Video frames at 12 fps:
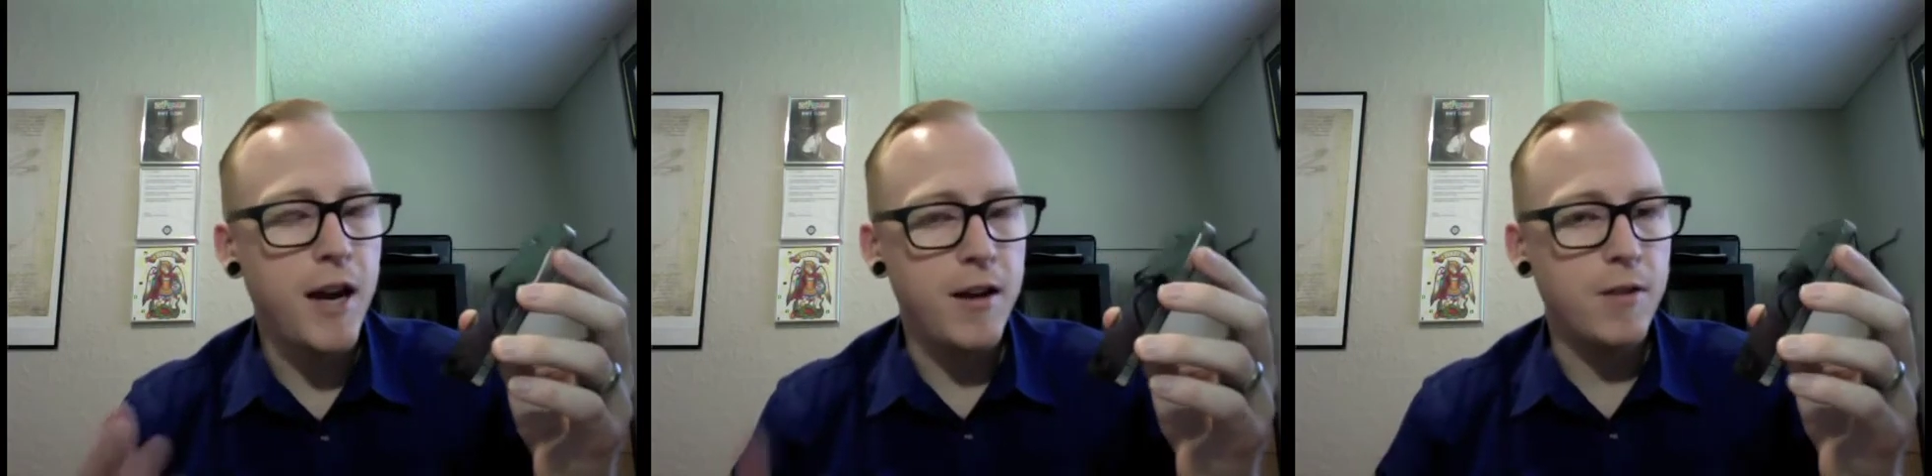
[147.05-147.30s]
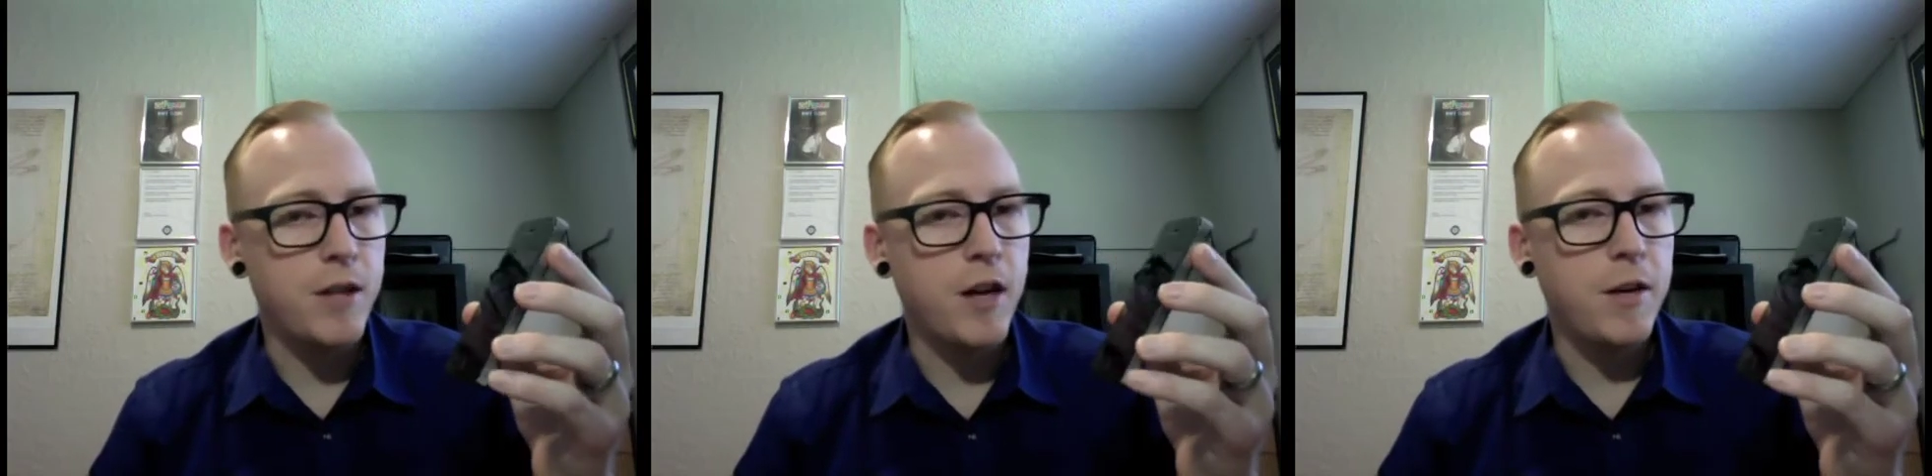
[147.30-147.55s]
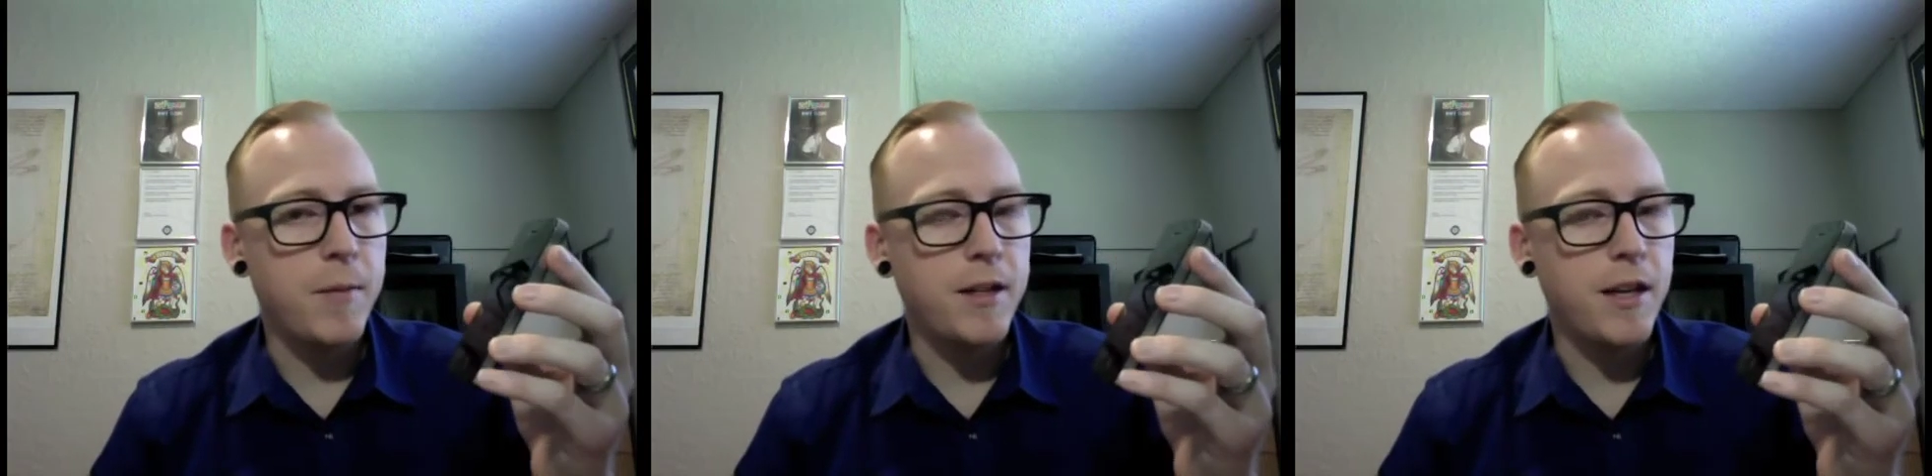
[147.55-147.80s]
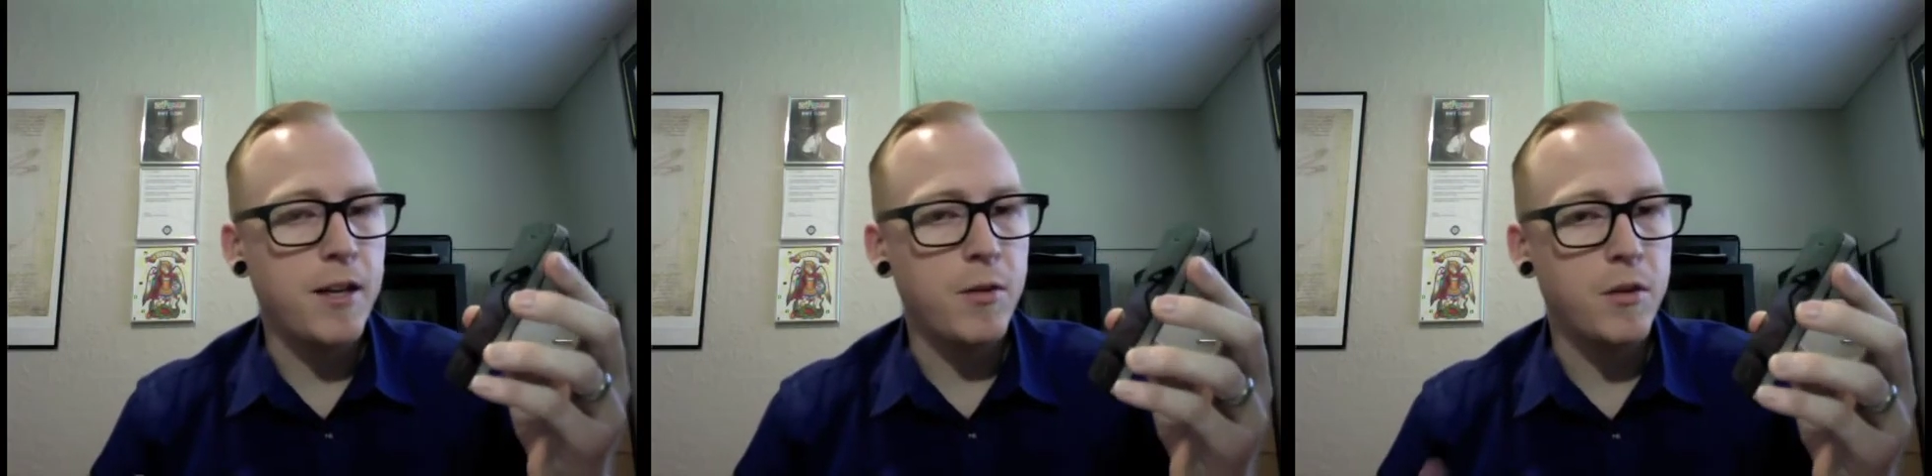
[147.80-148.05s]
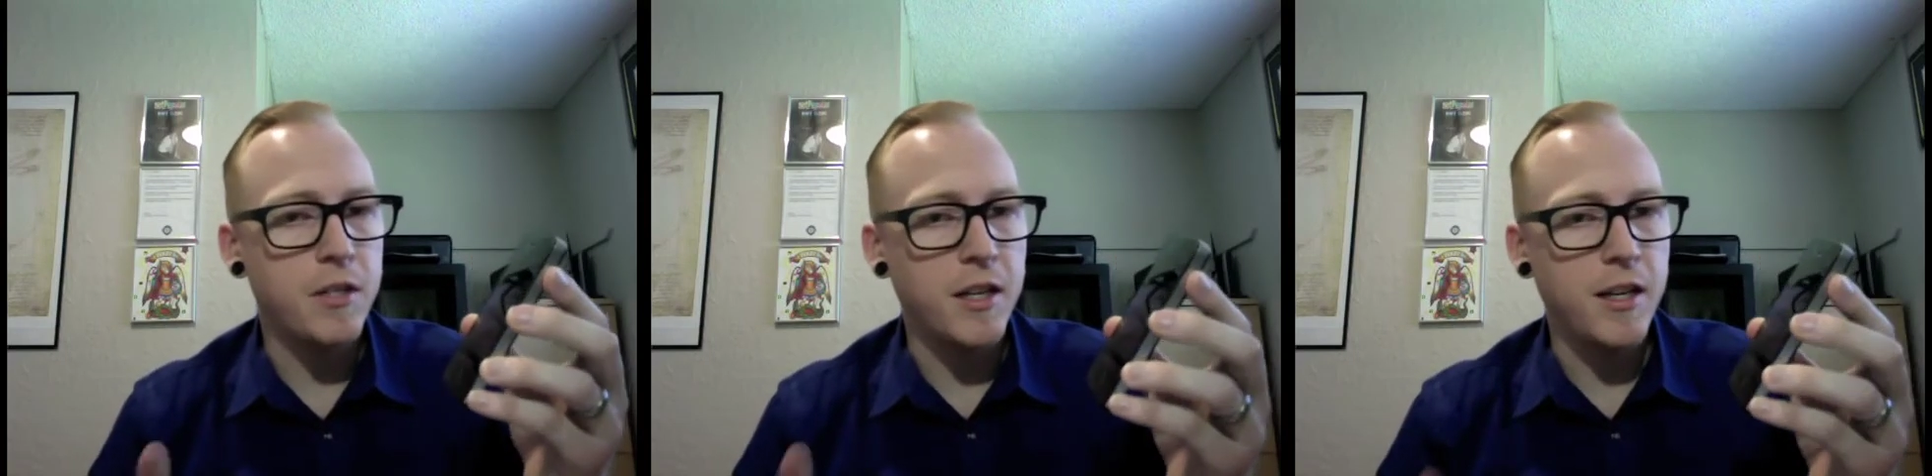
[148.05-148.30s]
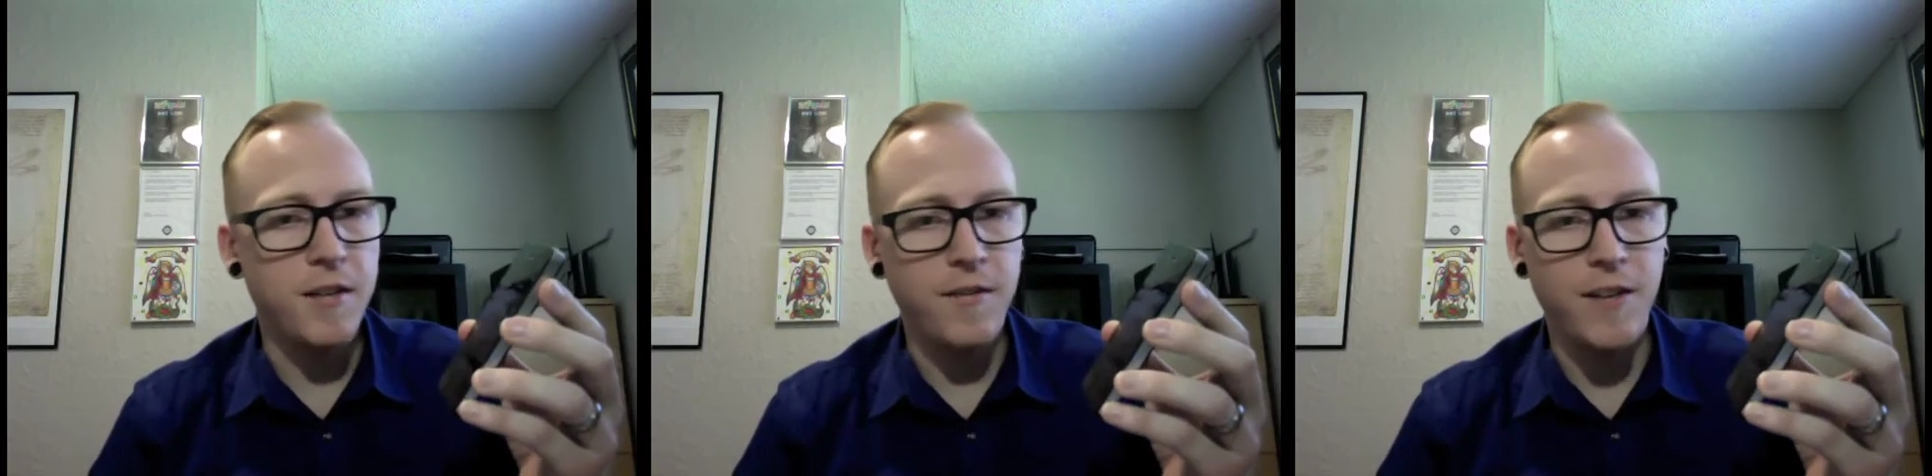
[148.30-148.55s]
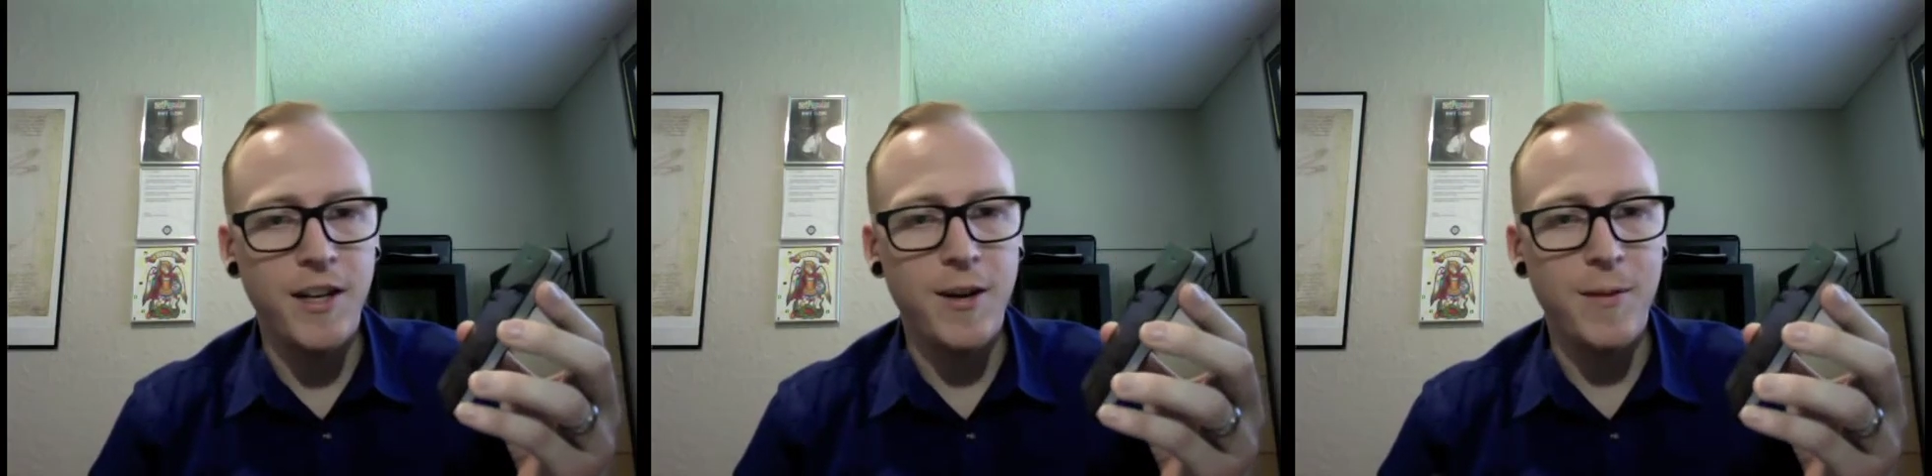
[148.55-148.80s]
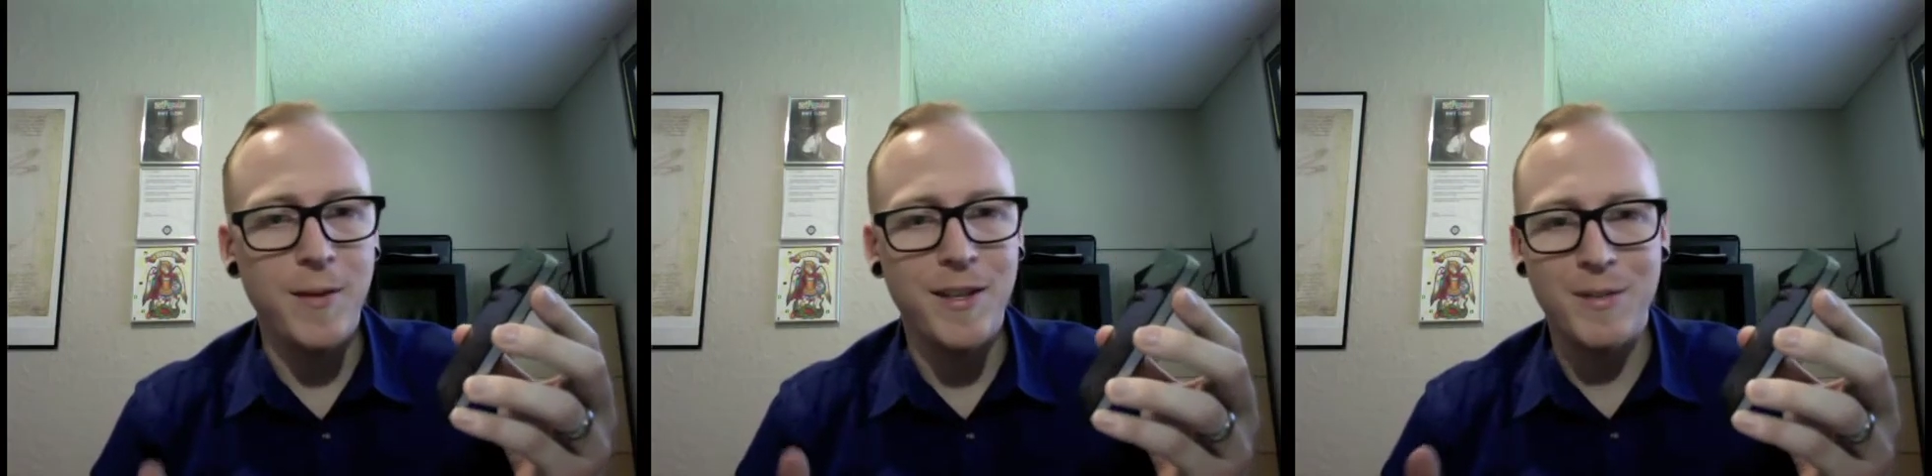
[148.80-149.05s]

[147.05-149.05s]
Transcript: and I'll talk about that towards the end of the video because